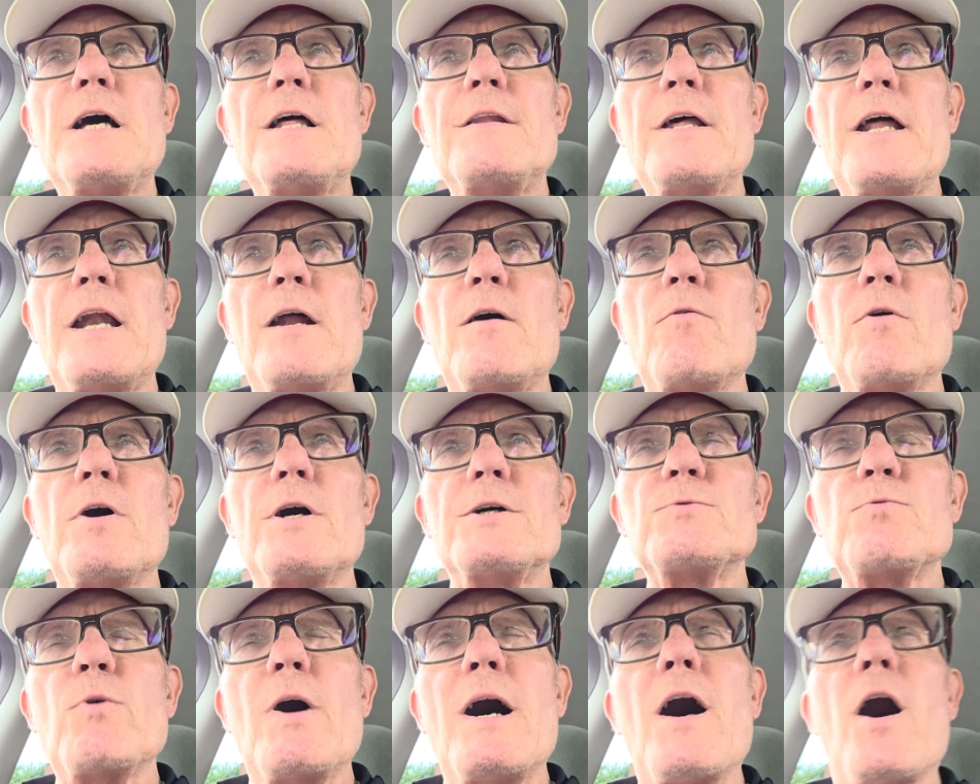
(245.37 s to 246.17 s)
And then it
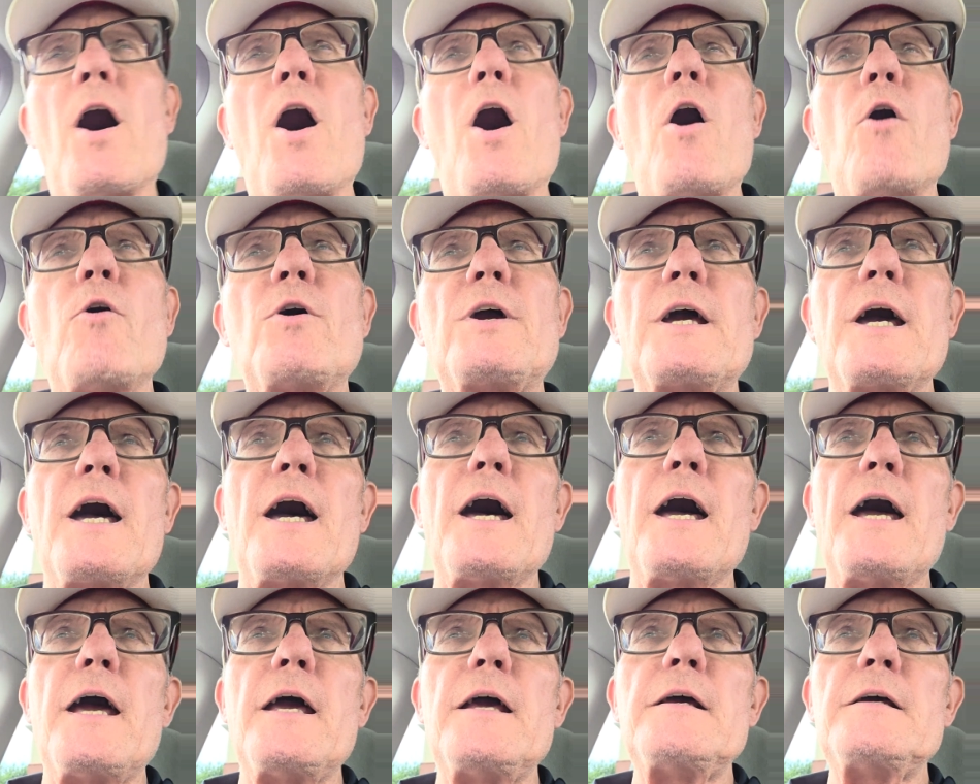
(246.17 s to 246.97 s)
was, well,
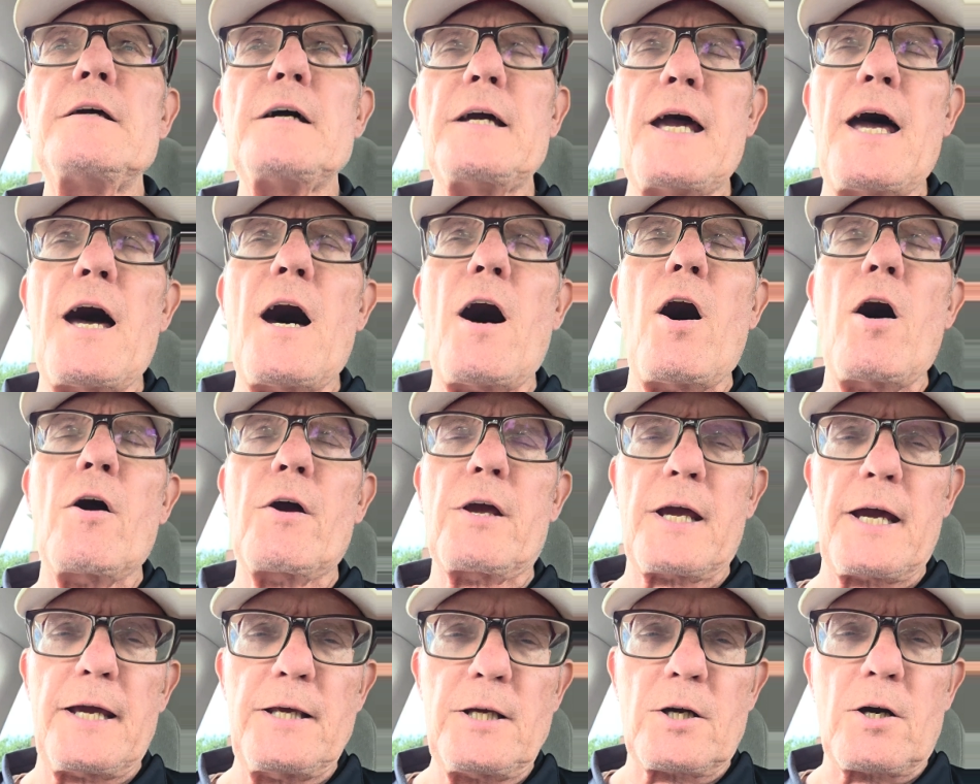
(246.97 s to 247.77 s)
okay. Yeah,
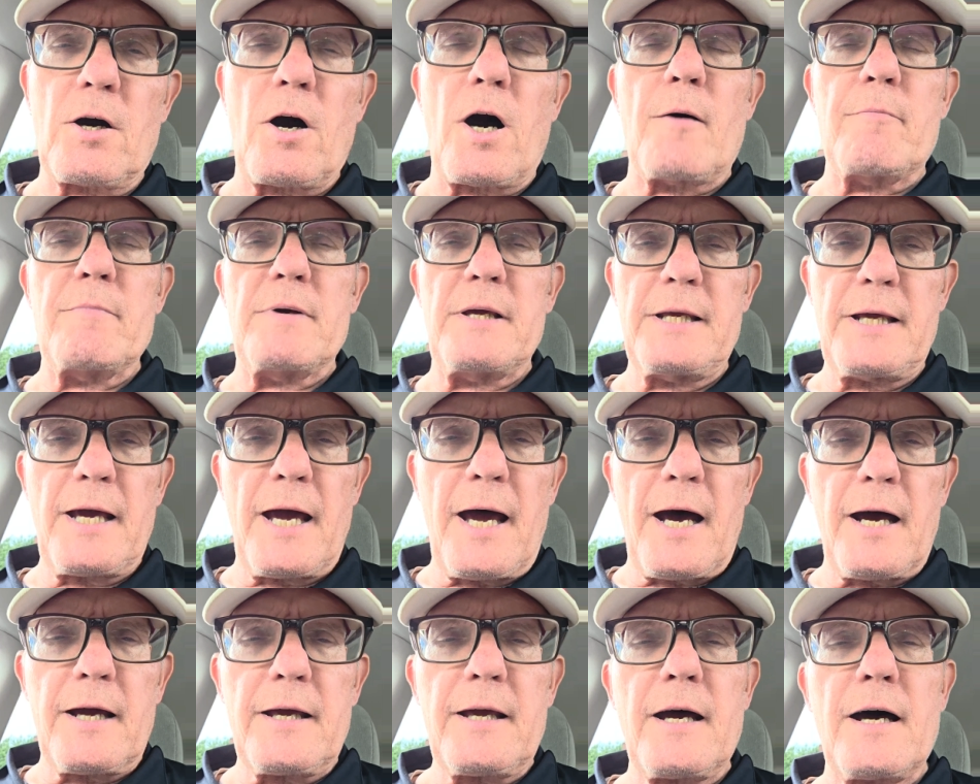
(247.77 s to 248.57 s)
okay, you caught me.
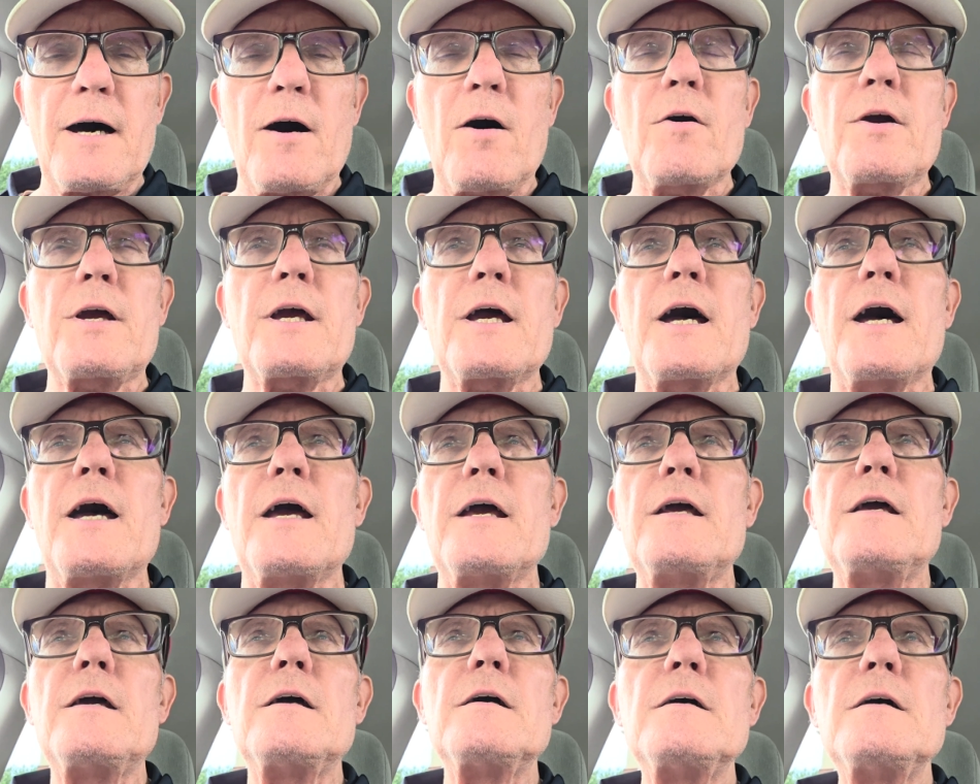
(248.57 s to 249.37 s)
Yeah,
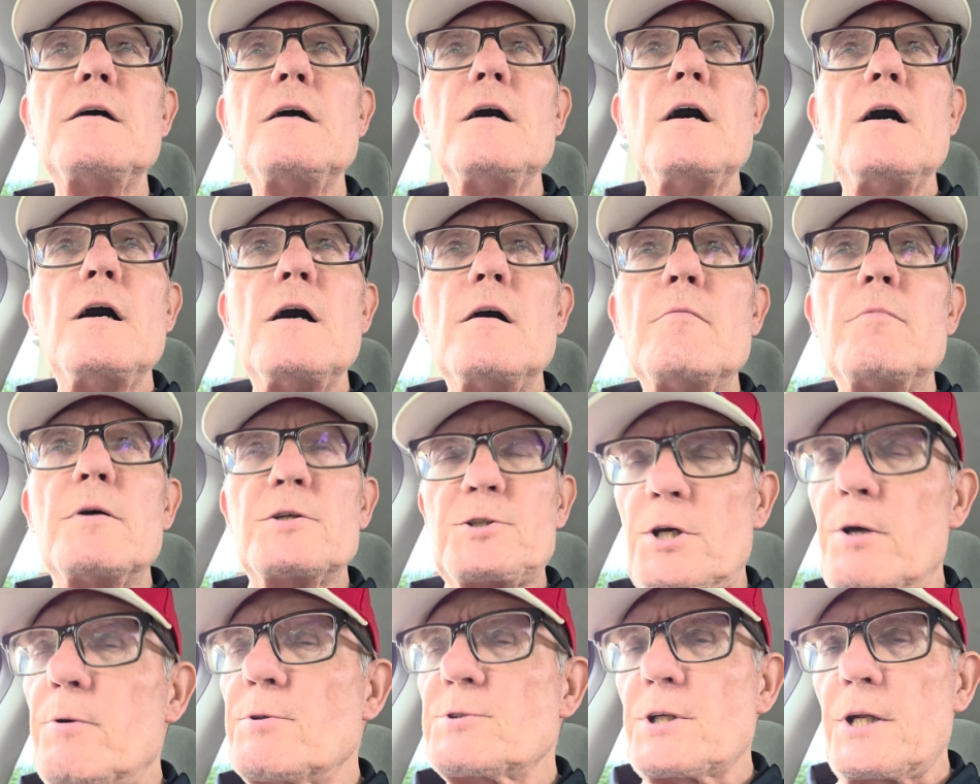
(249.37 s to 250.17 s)
okay.
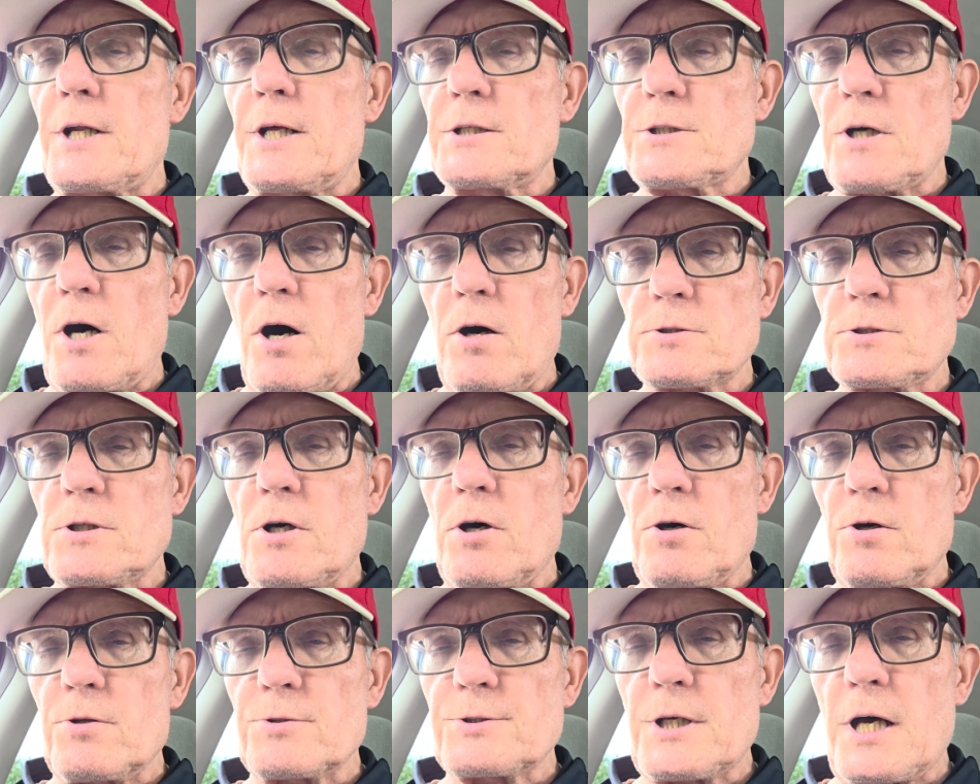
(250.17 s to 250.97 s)
But she was an adult
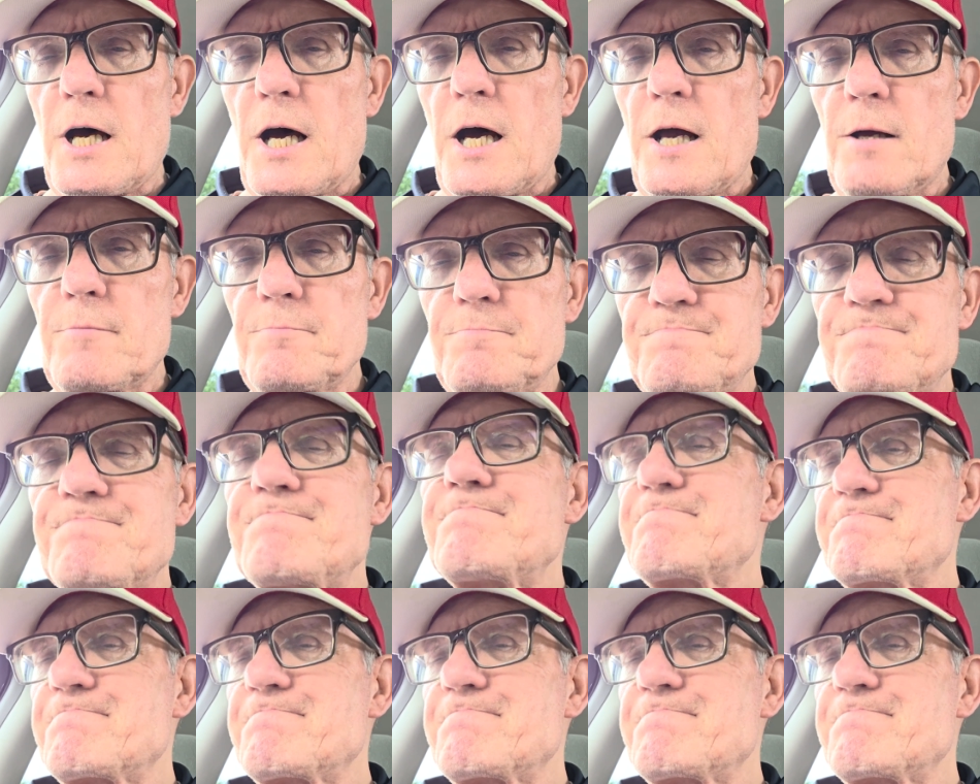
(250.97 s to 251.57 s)
the whole time.